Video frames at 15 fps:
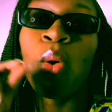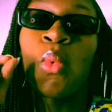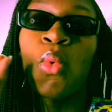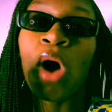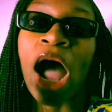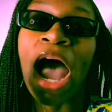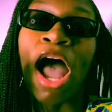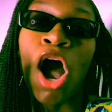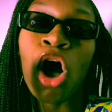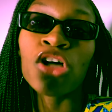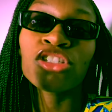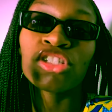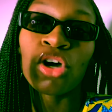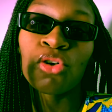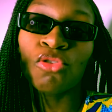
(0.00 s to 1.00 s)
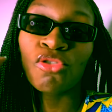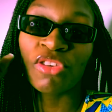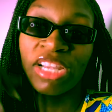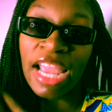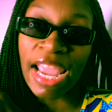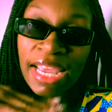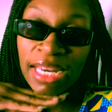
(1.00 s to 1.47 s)
I also
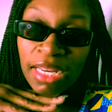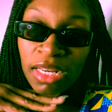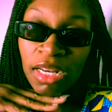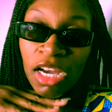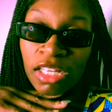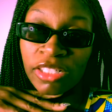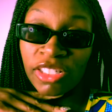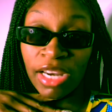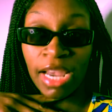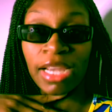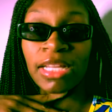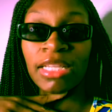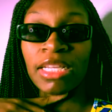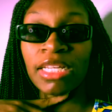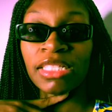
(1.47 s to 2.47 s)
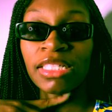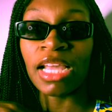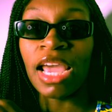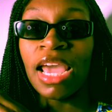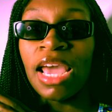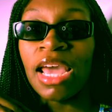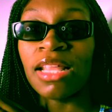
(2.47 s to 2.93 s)
created a checklist
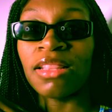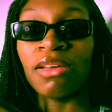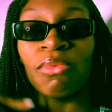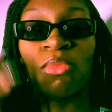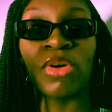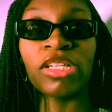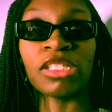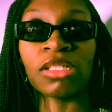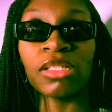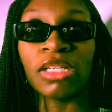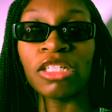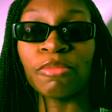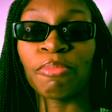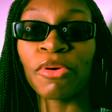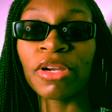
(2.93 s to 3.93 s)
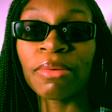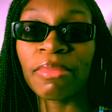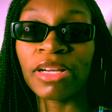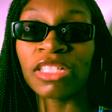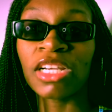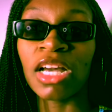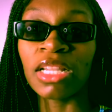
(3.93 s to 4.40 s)
which is pretty
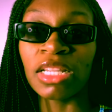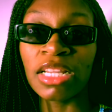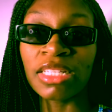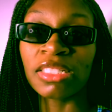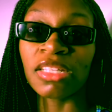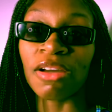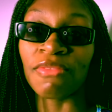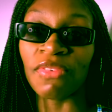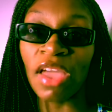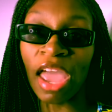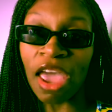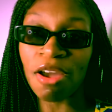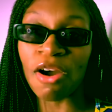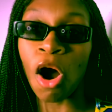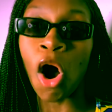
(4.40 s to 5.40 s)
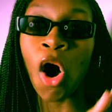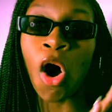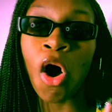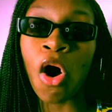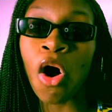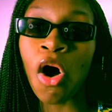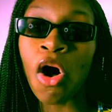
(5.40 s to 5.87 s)
much a list of
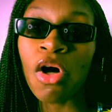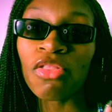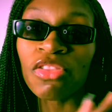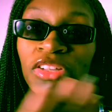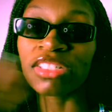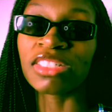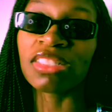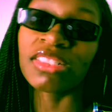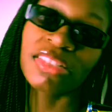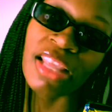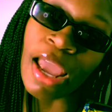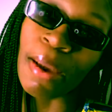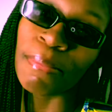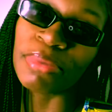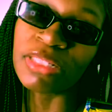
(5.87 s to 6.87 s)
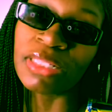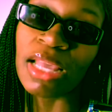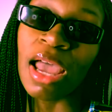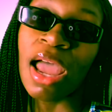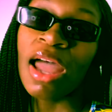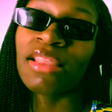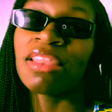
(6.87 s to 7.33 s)
all the steps
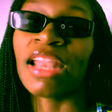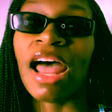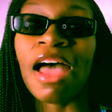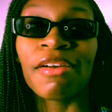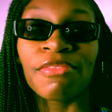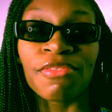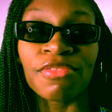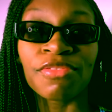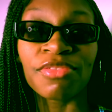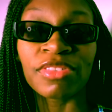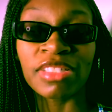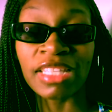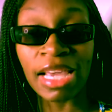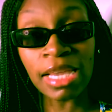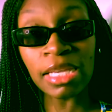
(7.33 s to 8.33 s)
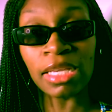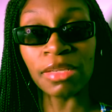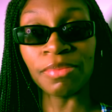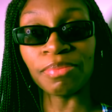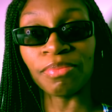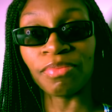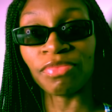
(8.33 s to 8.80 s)
that I've
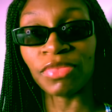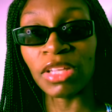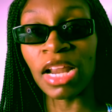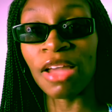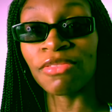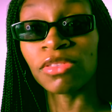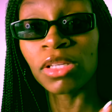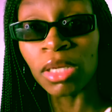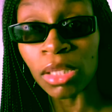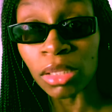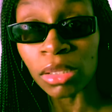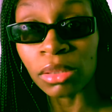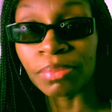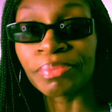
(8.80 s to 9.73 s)
took.